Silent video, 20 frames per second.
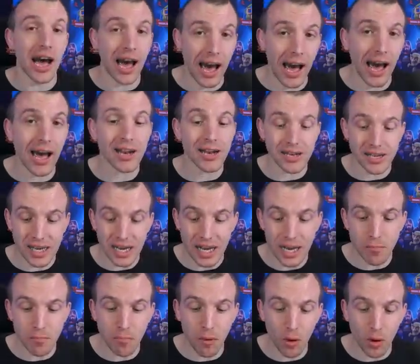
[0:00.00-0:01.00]
and
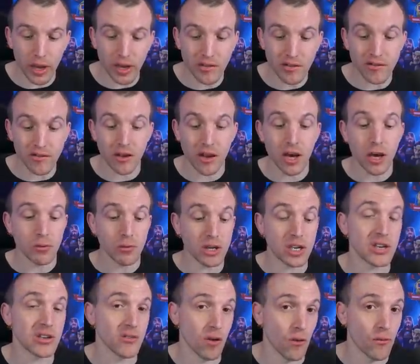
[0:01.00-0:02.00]
hit points,
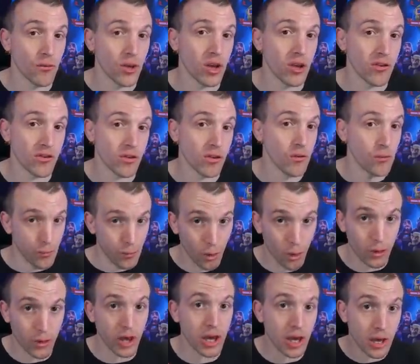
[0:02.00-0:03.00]
which is obvious for
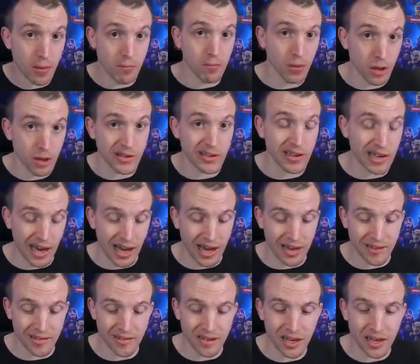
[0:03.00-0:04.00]
the multi
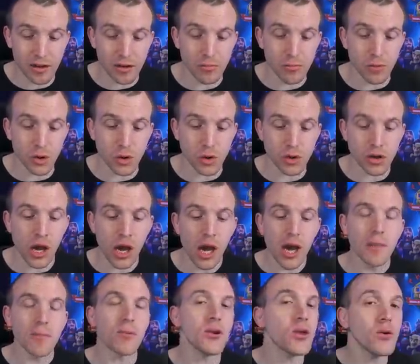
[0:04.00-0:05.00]
and single mode,
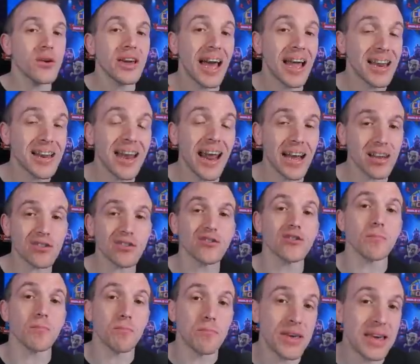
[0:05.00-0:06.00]
but you get an
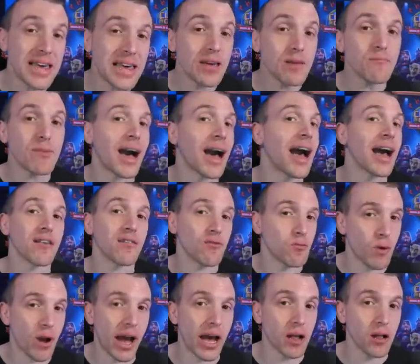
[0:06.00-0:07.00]
extra beam as
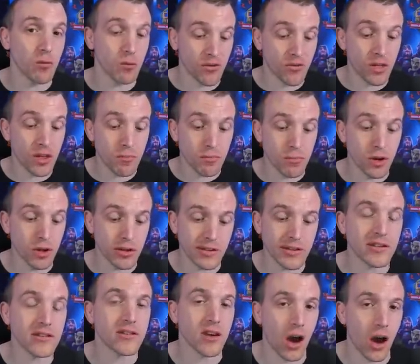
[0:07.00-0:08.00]
well with the
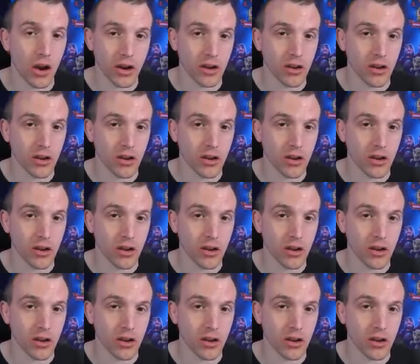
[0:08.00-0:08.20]
multi-target